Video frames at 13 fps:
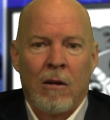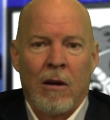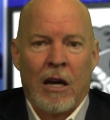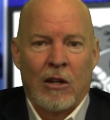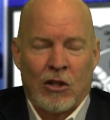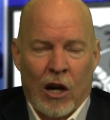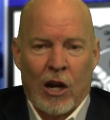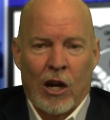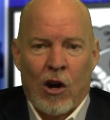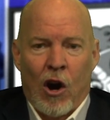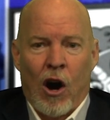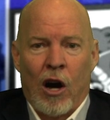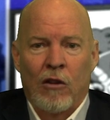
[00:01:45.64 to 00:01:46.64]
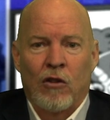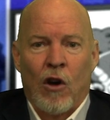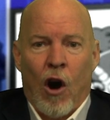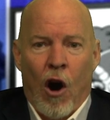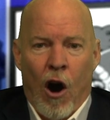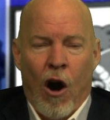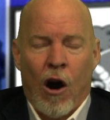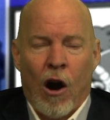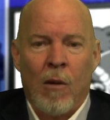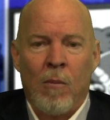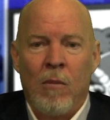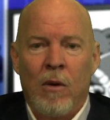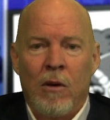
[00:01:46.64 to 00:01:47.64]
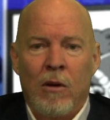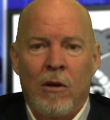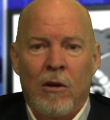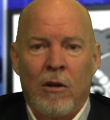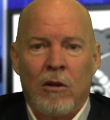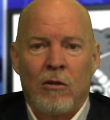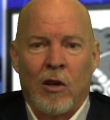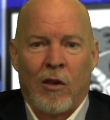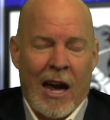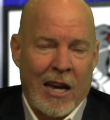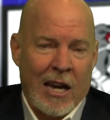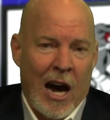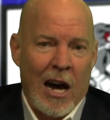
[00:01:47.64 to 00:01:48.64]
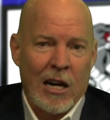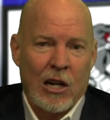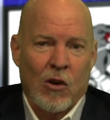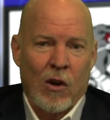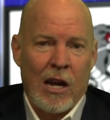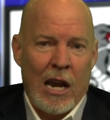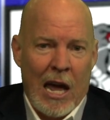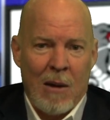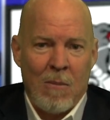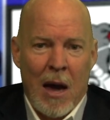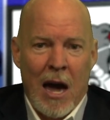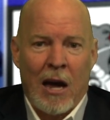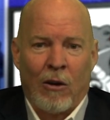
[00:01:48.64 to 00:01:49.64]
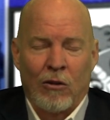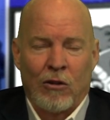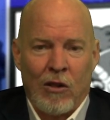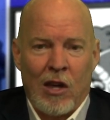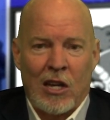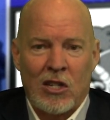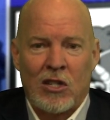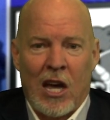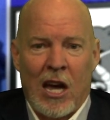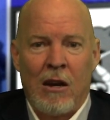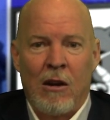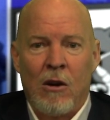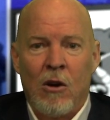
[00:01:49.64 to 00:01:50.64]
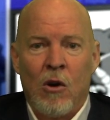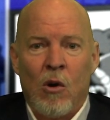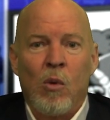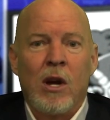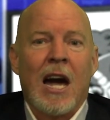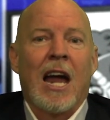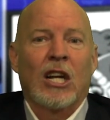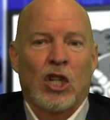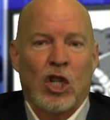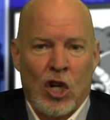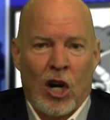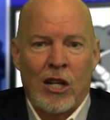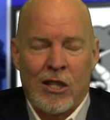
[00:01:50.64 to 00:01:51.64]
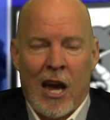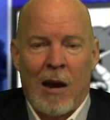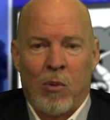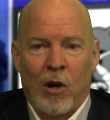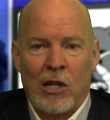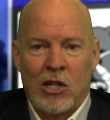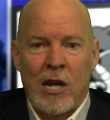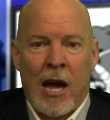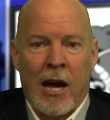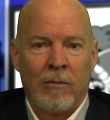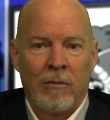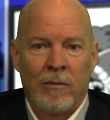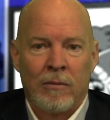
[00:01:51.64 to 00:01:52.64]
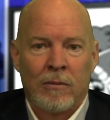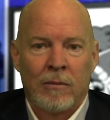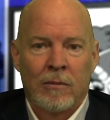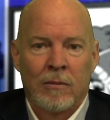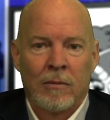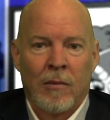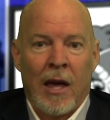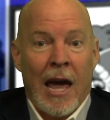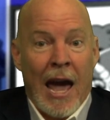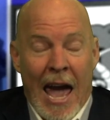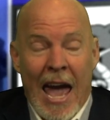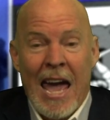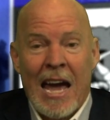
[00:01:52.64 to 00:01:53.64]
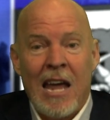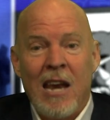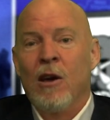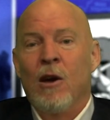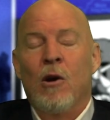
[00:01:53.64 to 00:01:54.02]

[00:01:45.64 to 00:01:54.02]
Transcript: is going to cause harm to that concrete and metal to the extent we got to shut that bridge down. And